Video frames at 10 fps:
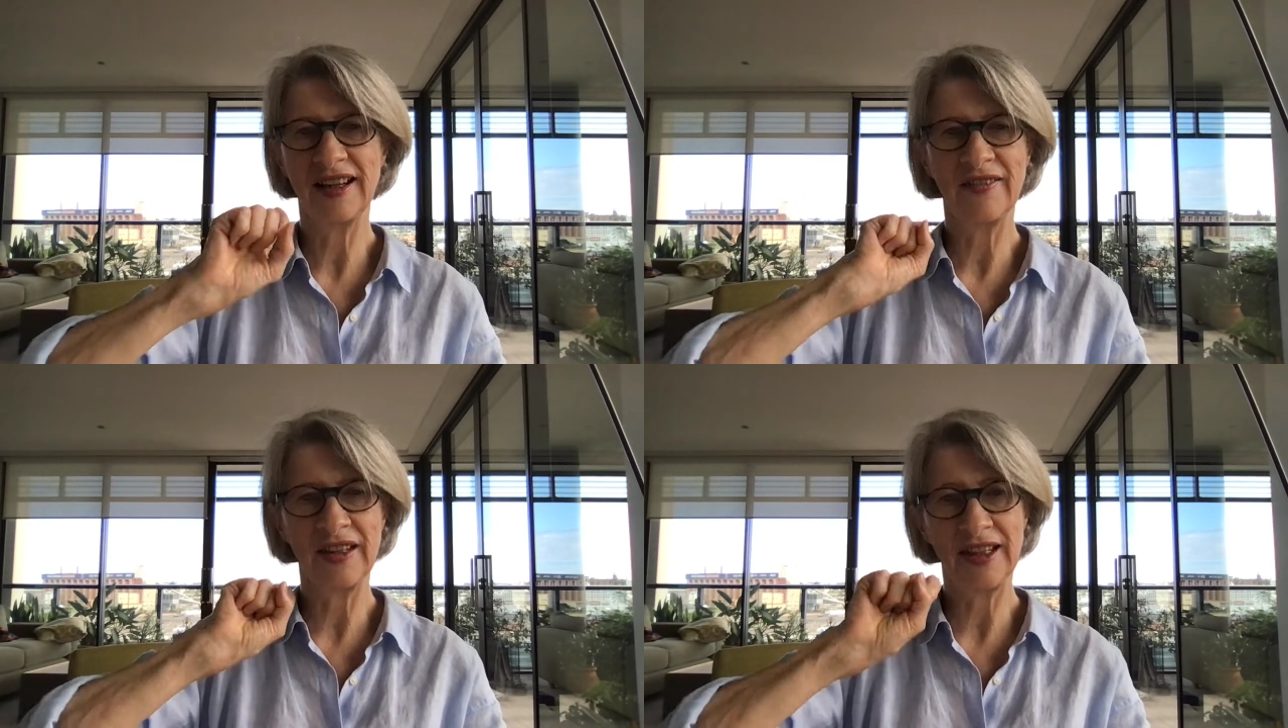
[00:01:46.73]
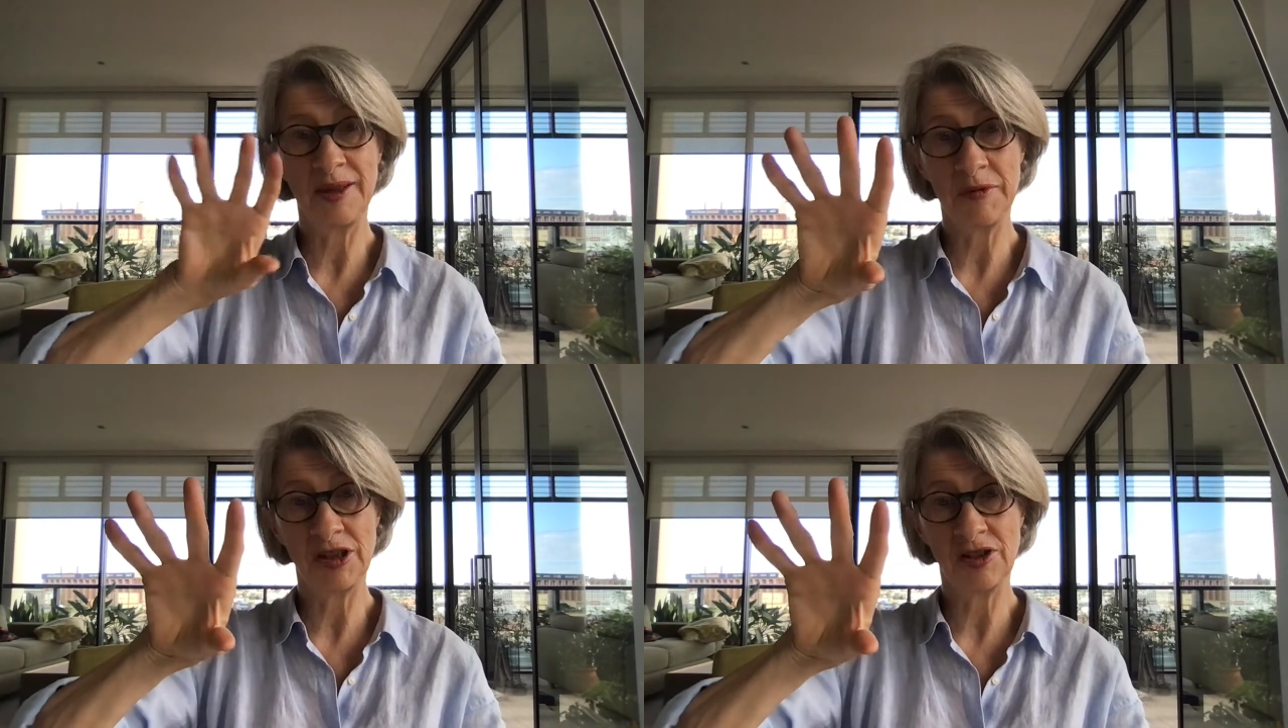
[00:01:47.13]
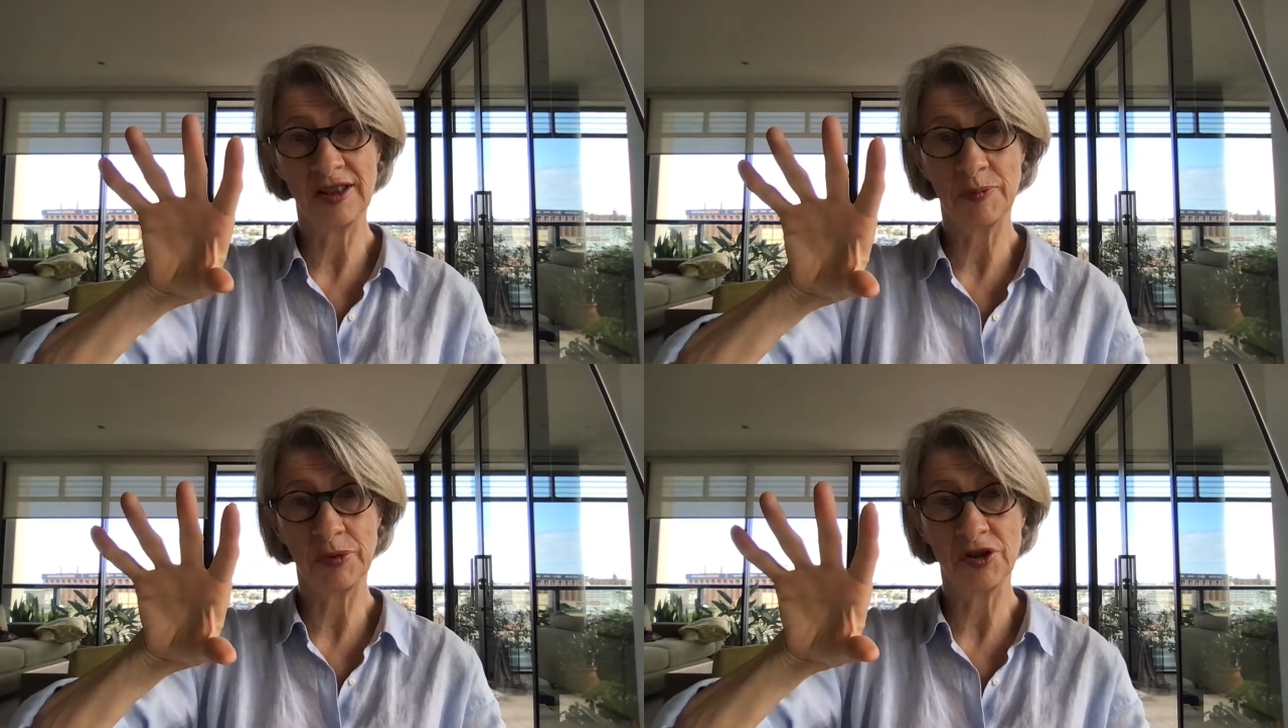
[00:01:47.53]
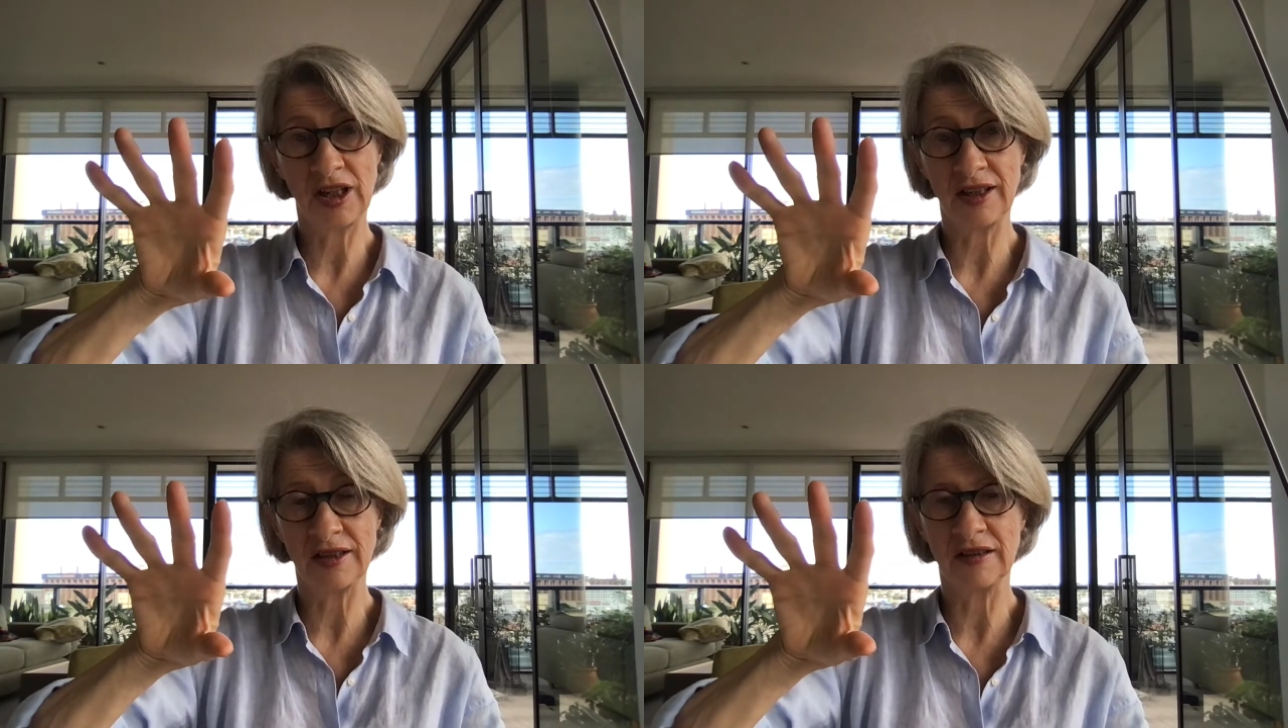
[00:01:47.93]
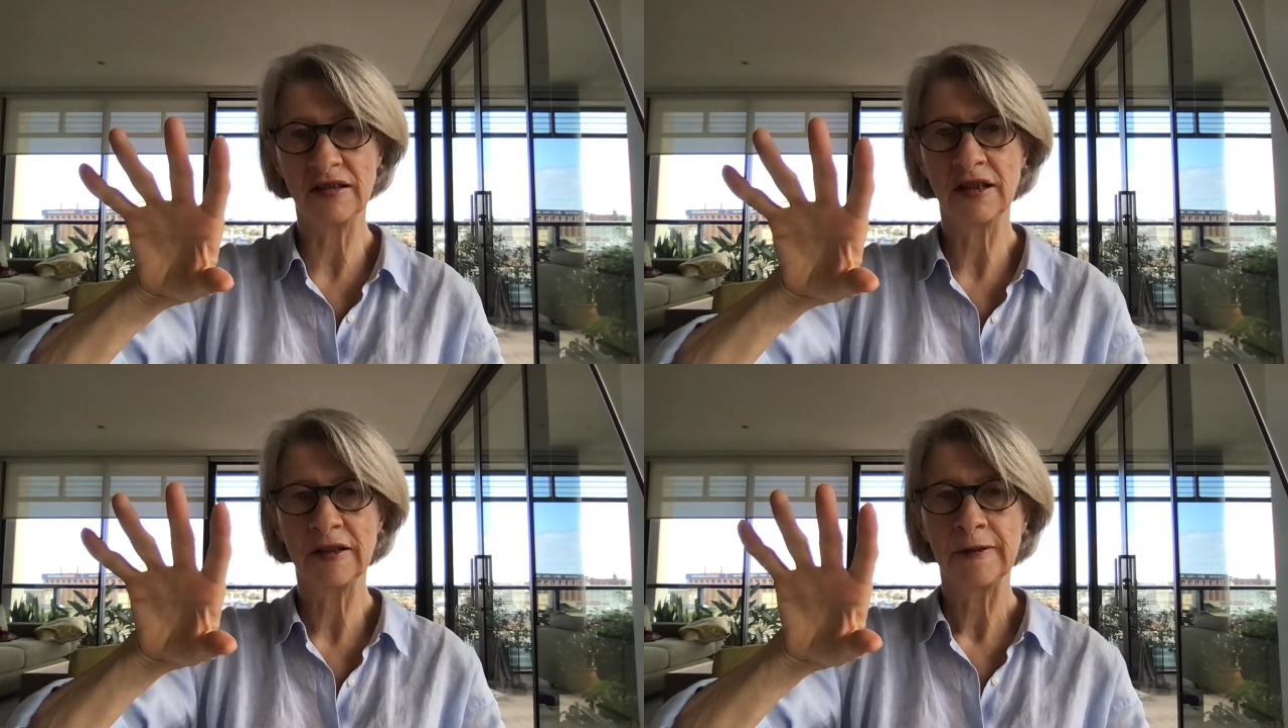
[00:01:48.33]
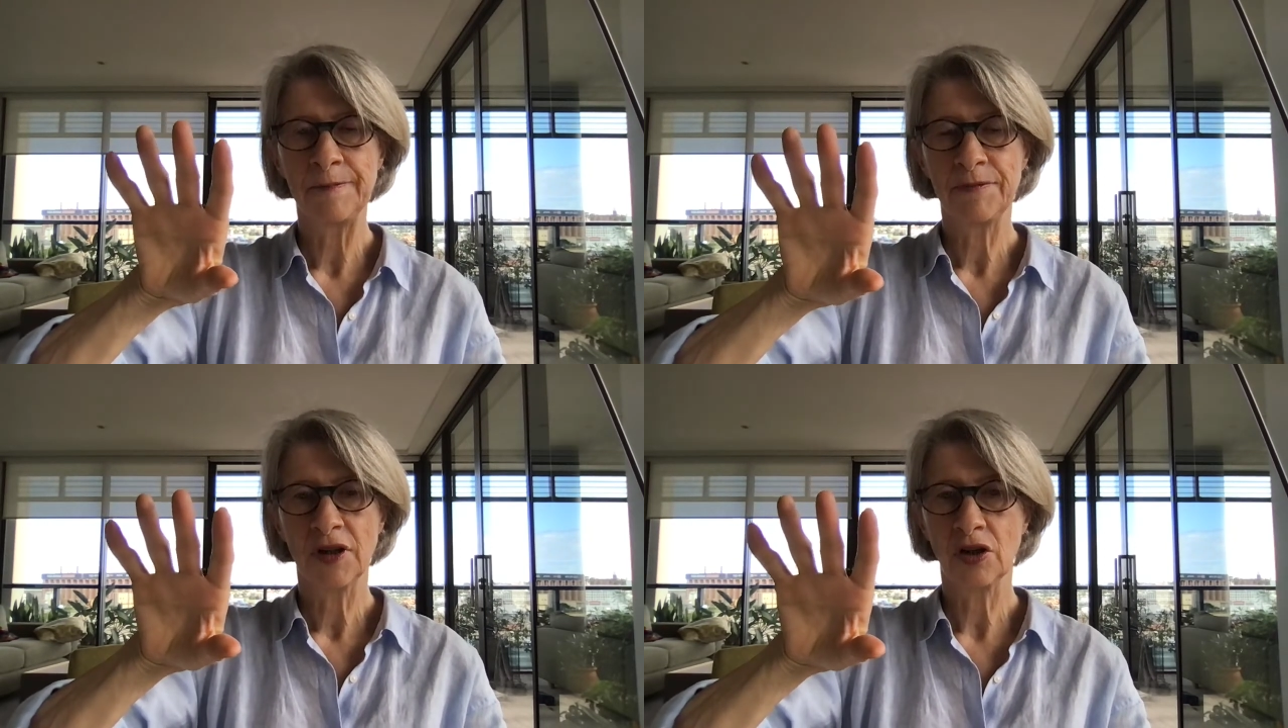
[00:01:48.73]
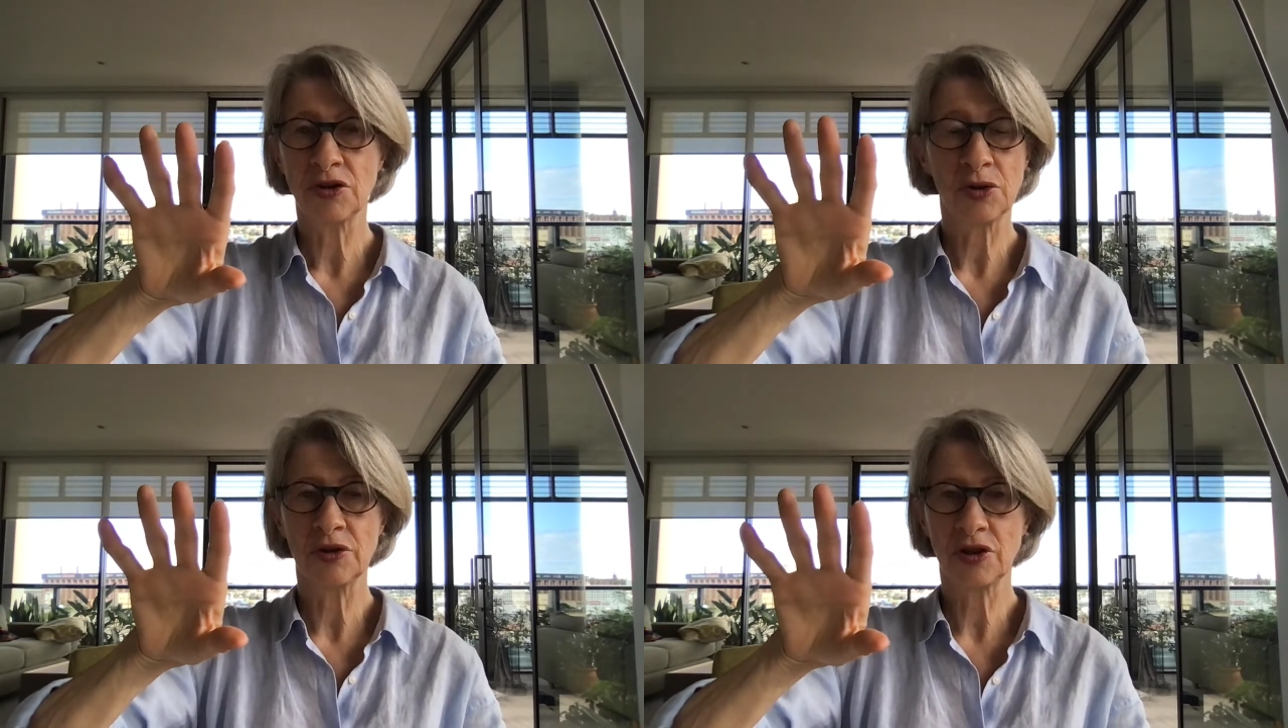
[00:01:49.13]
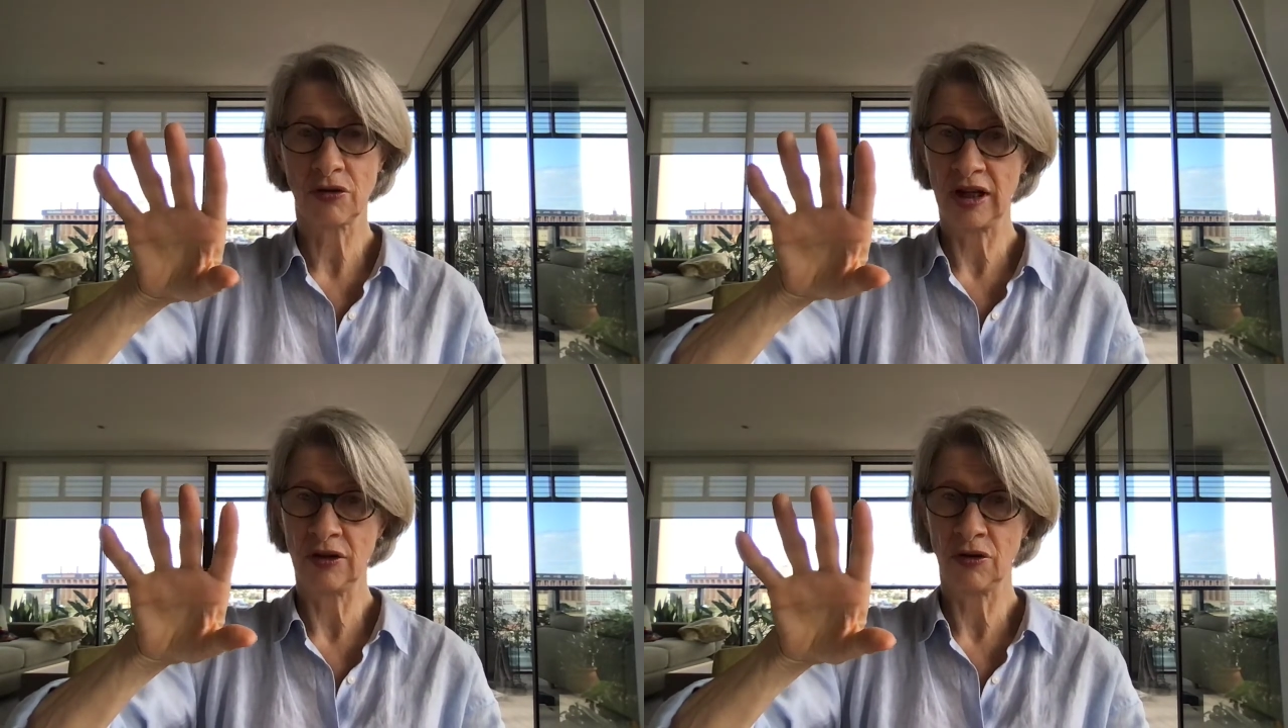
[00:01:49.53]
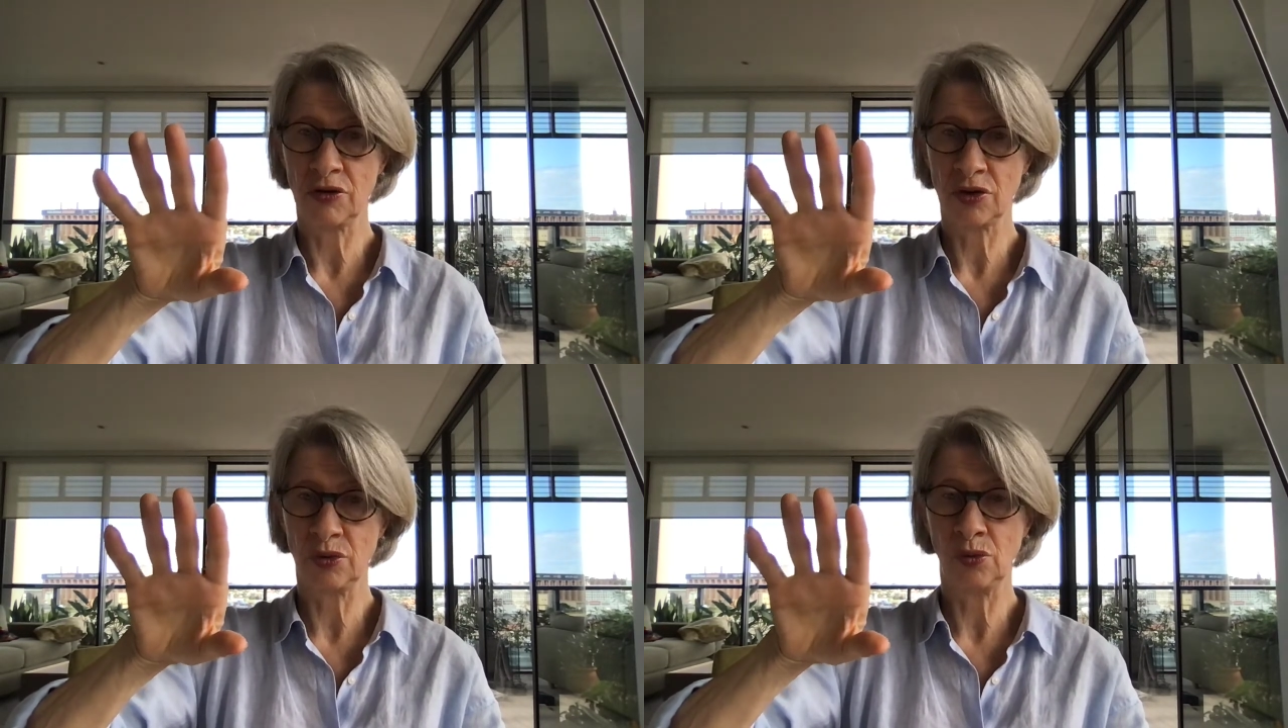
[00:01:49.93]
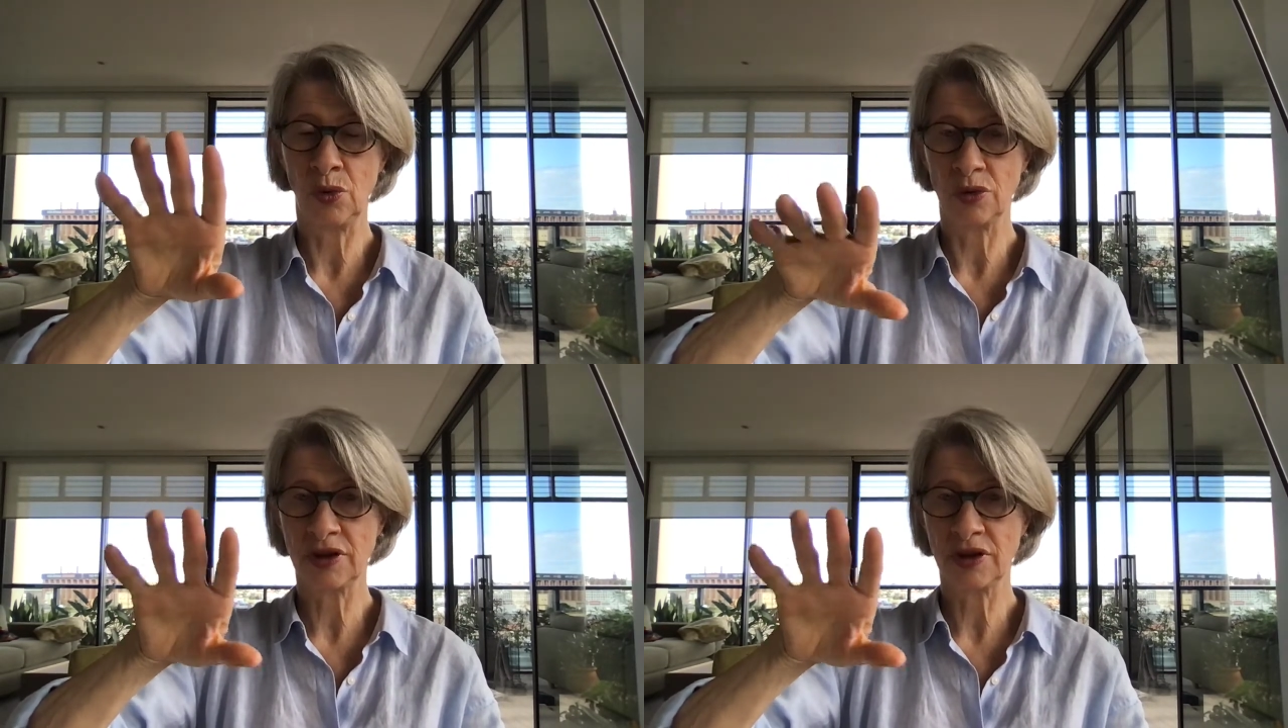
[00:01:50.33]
and the image is projected onto a screen or onto a wall.